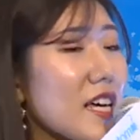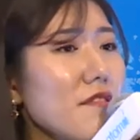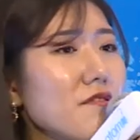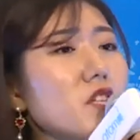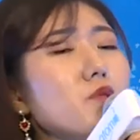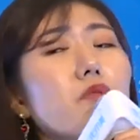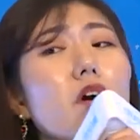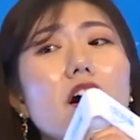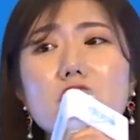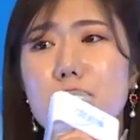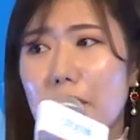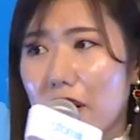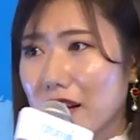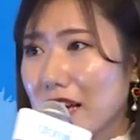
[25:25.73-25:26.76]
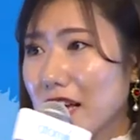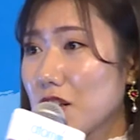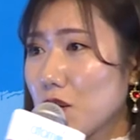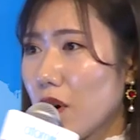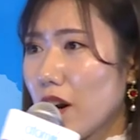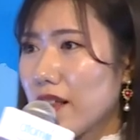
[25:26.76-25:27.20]
gives us prosperity
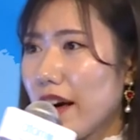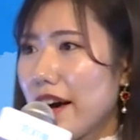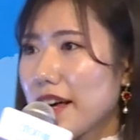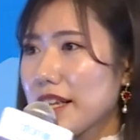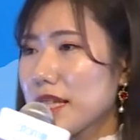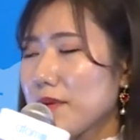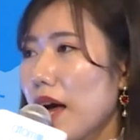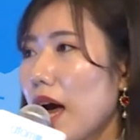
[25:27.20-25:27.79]
into our lives,